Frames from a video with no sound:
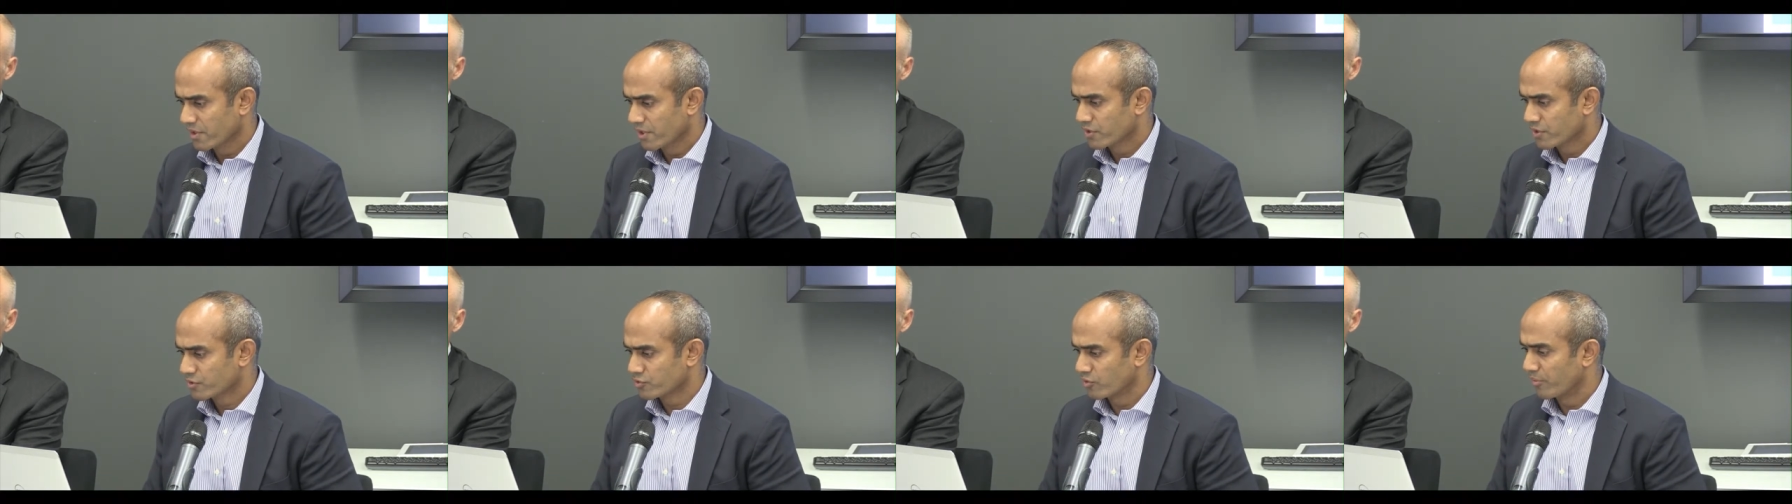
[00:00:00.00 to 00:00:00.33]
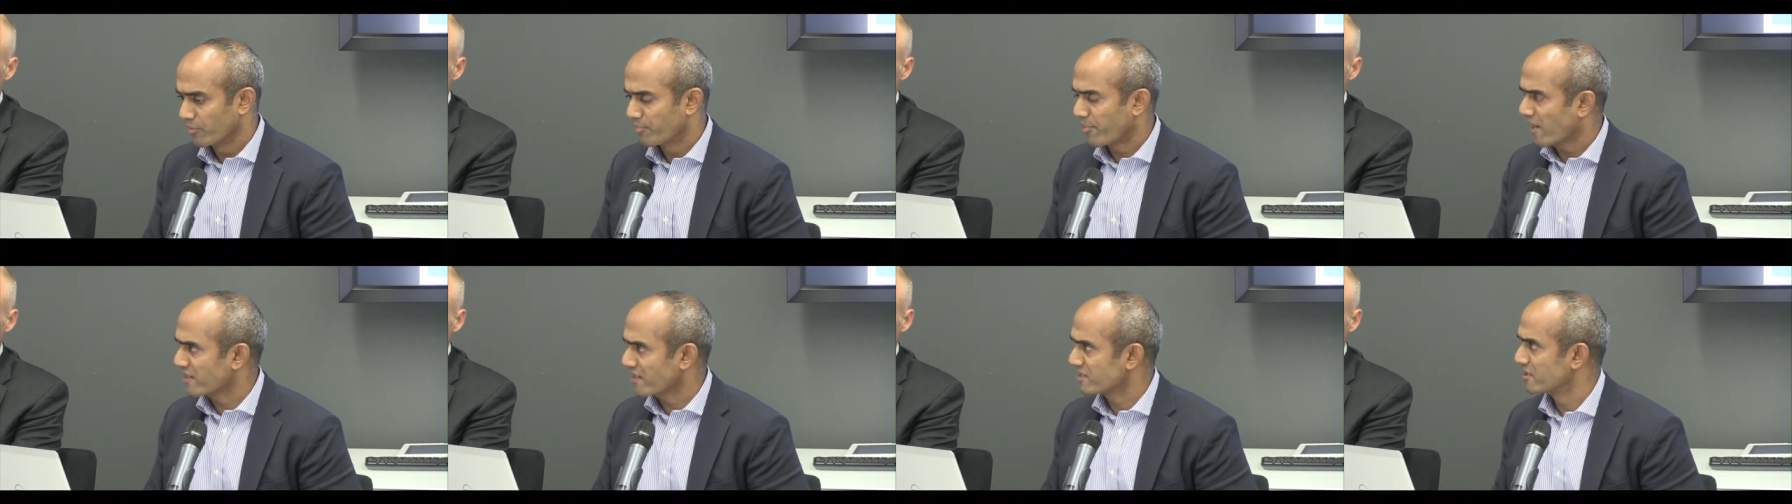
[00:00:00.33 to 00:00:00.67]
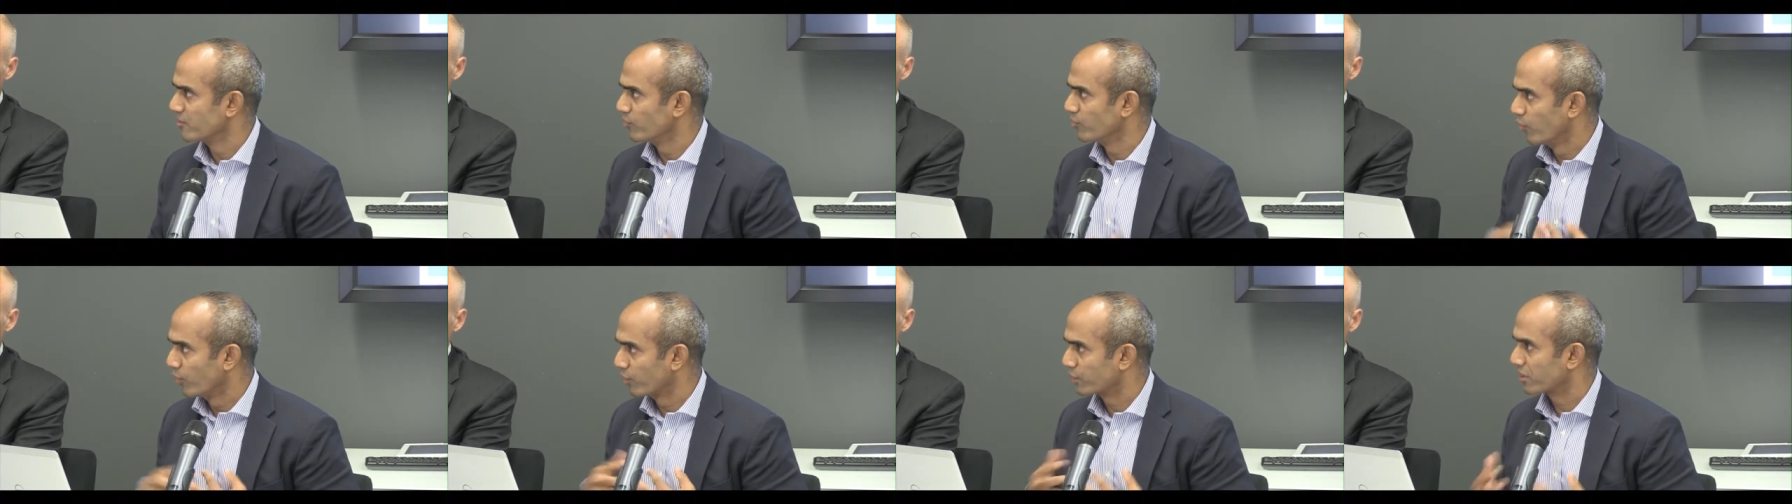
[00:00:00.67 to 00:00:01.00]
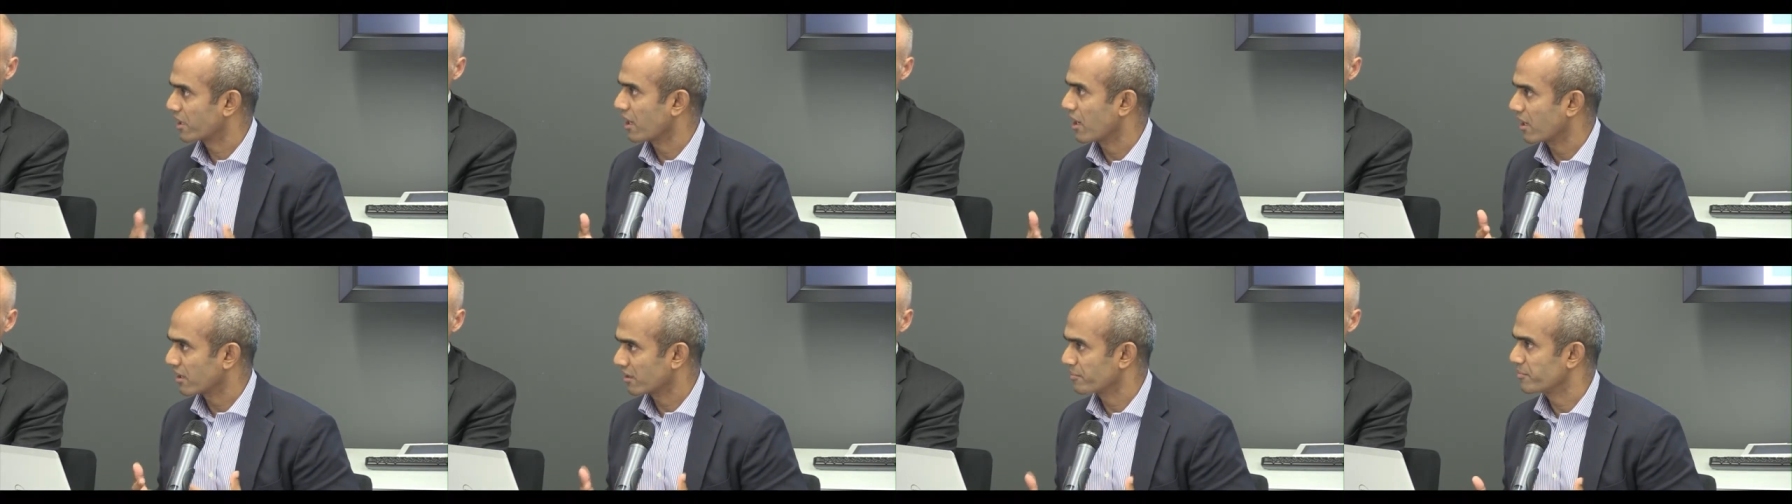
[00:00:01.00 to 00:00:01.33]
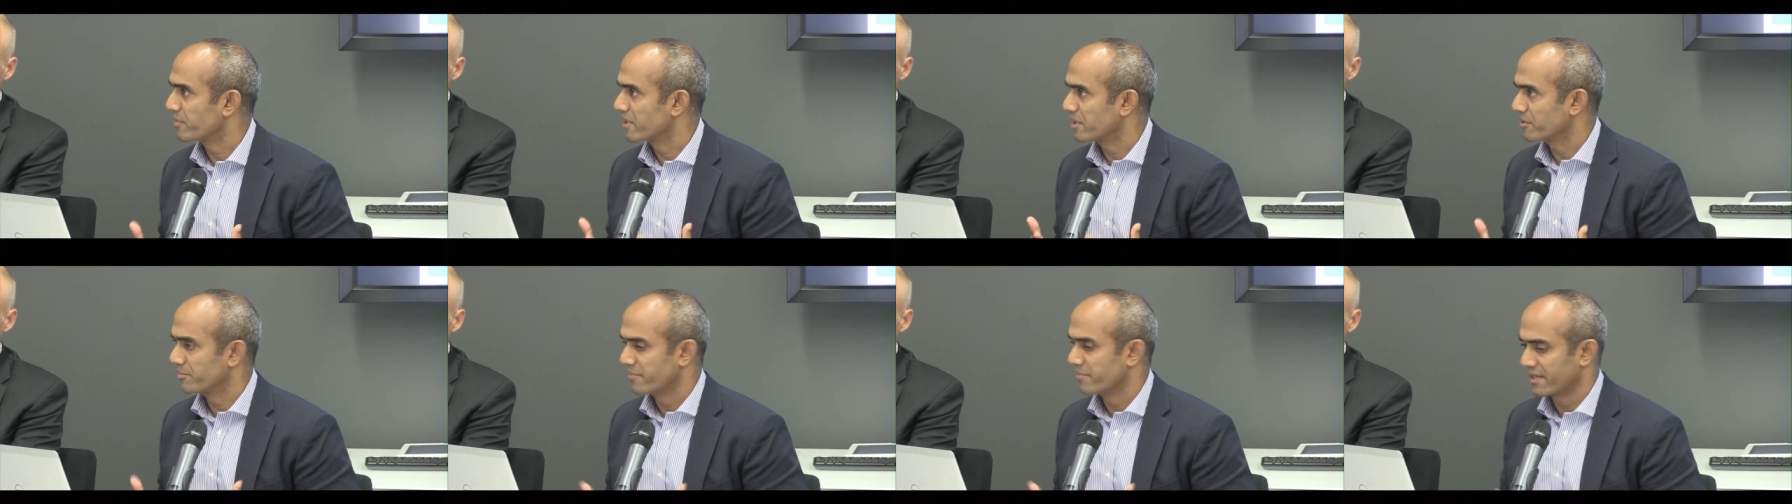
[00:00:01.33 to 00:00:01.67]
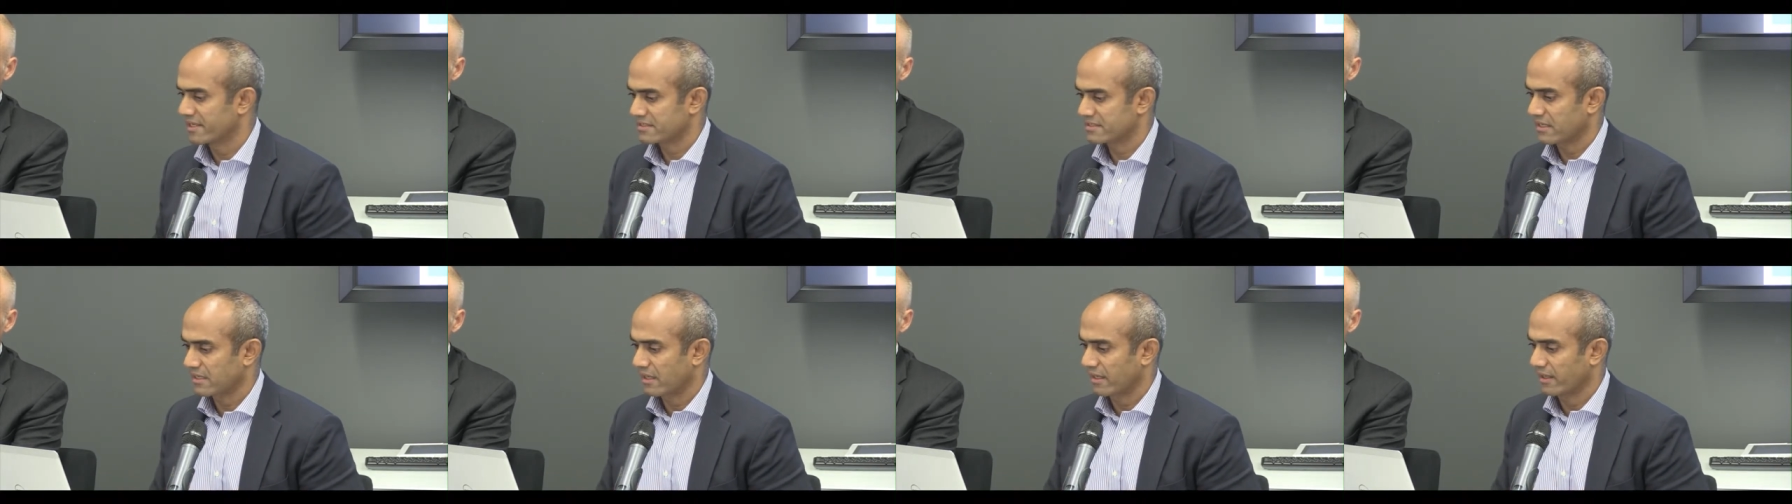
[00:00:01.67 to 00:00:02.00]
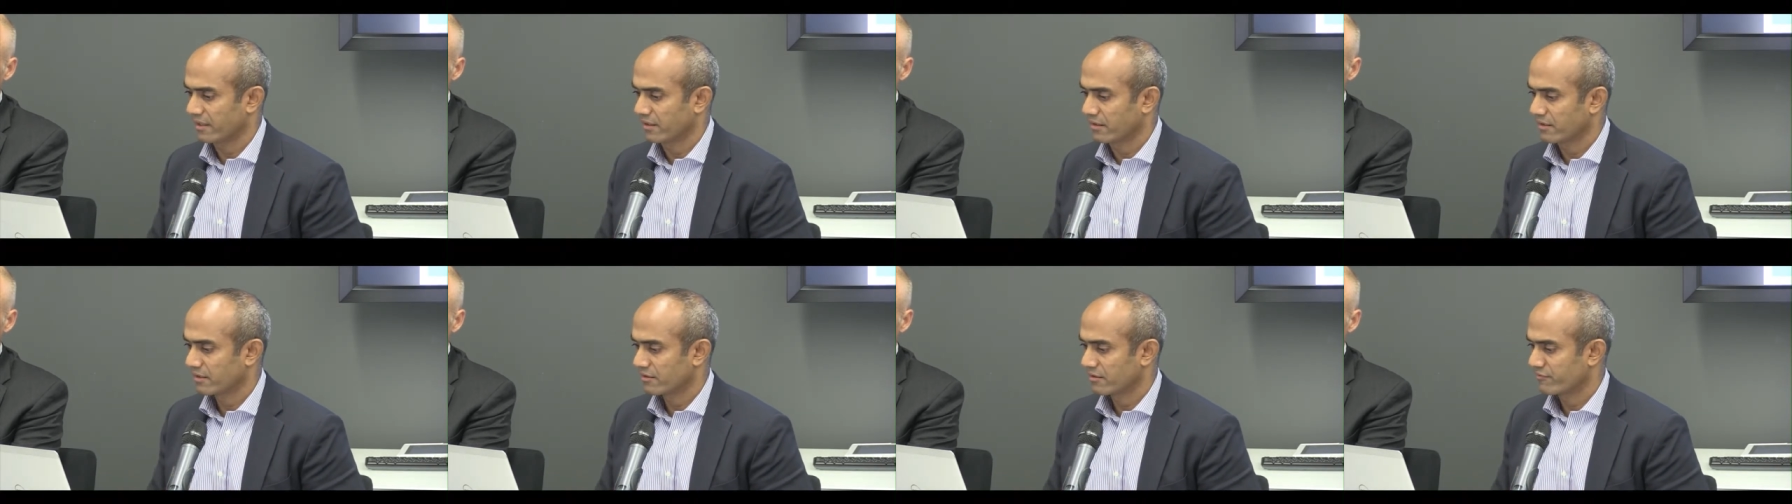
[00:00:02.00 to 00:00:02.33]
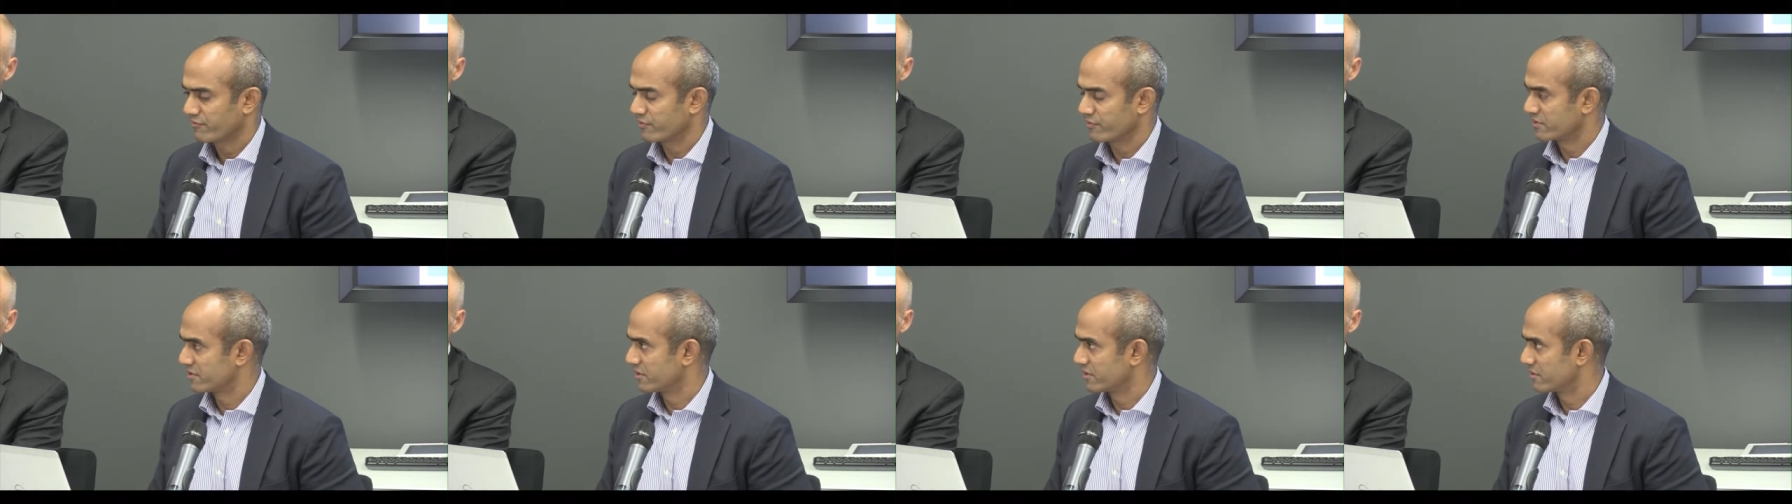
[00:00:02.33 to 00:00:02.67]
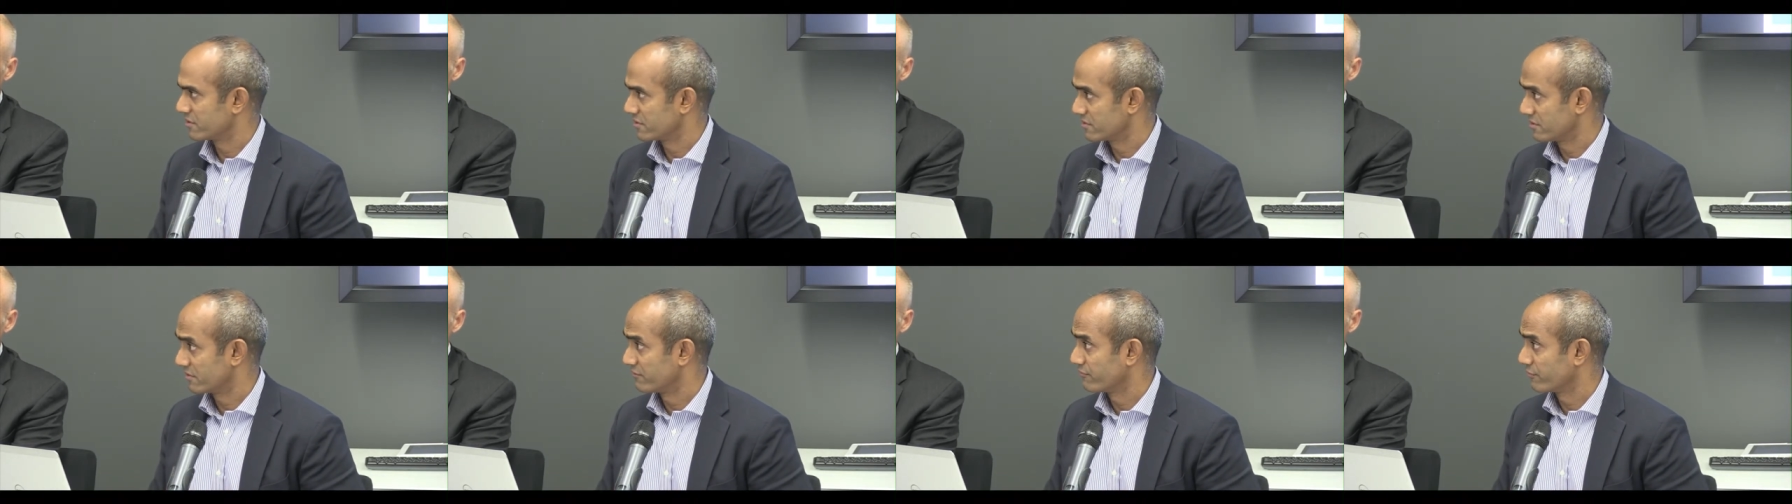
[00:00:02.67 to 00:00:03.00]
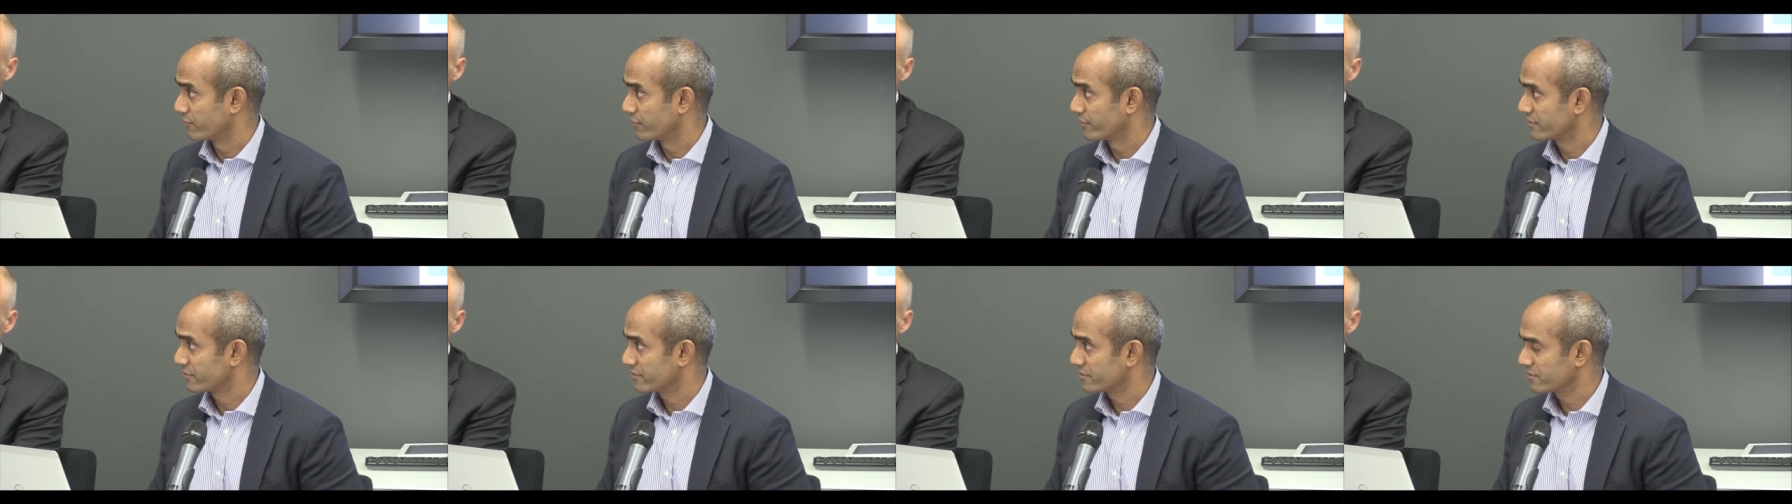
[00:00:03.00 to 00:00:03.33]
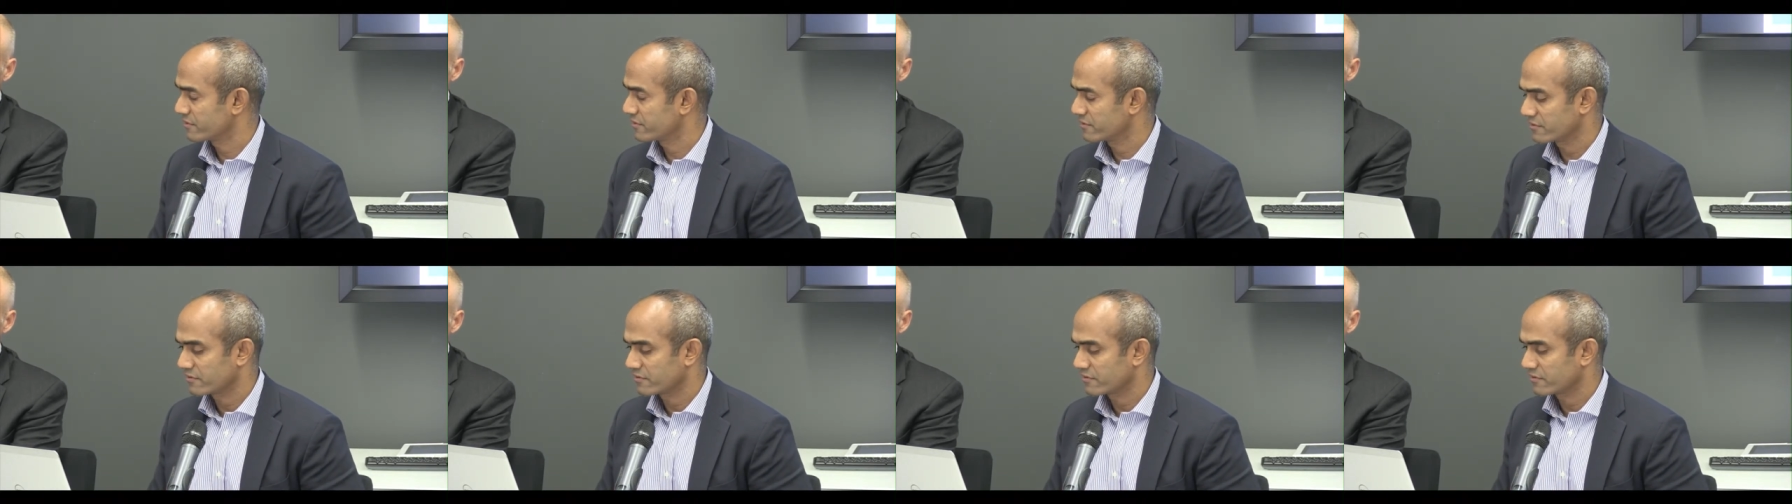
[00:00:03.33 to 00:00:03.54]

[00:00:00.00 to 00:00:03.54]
So a party vote can't be a baseline for citizen voice.